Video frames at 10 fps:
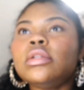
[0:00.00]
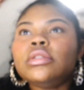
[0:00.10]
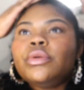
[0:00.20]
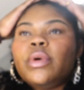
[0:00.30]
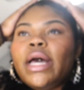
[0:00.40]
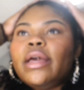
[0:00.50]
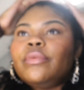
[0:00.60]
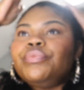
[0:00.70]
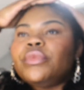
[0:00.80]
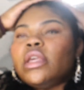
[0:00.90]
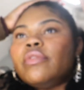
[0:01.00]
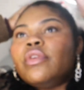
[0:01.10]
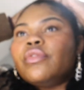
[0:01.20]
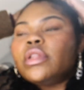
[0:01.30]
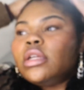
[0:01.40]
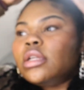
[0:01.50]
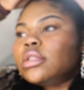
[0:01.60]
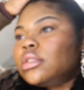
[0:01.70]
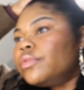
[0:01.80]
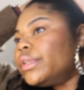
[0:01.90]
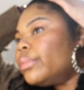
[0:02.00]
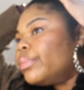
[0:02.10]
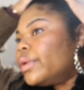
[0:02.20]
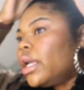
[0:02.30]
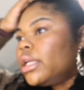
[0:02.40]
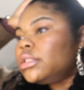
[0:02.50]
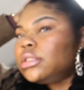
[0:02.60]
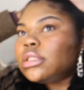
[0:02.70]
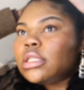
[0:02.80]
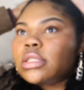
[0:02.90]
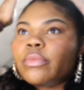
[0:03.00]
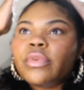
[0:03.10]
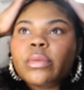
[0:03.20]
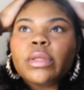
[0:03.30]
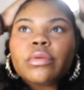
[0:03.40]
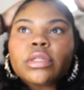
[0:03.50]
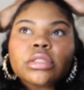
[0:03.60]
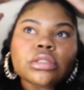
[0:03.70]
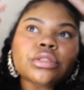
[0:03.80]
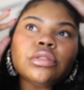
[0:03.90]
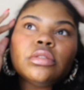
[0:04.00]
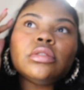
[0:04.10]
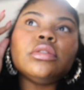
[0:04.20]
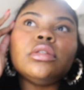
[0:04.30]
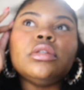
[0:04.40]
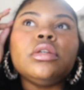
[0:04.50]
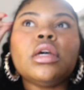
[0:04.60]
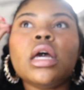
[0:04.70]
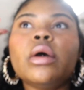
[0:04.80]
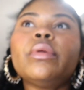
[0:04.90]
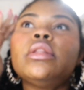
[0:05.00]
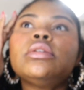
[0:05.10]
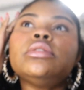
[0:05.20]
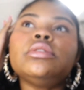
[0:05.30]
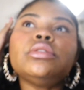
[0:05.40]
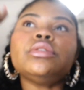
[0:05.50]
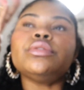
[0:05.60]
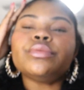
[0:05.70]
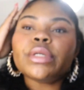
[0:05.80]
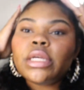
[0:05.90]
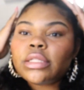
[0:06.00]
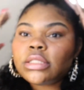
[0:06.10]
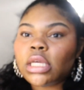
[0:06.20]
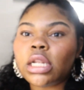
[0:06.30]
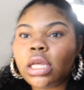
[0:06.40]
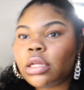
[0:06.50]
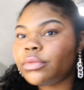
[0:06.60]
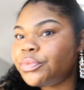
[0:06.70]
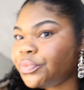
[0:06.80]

Do I even really need to rebrush? Because I'm gonna be on up in the streets, honey.